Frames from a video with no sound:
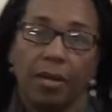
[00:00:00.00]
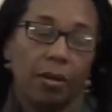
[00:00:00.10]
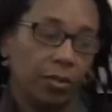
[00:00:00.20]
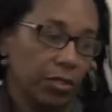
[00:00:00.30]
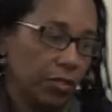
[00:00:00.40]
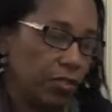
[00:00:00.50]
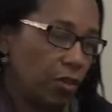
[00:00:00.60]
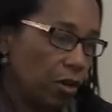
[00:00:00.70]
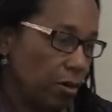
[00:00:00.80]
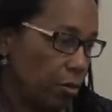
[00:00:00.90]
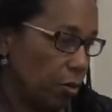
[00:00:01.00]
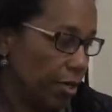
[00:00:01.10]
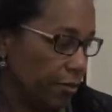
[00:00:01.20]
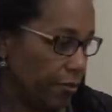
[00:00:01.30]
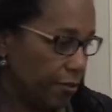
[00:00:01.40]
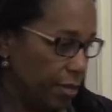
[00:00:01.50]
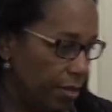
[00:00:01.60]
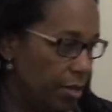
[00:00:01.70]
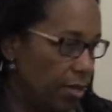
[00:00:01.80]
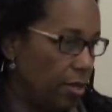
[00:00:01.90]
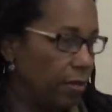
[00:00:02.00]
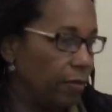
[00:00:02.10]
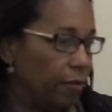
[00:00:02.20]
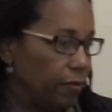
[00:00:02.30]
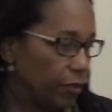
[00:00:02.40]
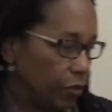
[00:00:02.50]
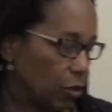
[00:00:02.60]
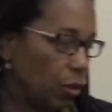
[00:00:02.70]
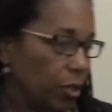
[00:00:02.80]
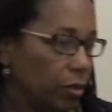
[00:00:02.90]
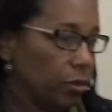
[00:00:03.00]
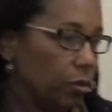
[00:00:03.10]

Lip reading: I want to start with this quilt,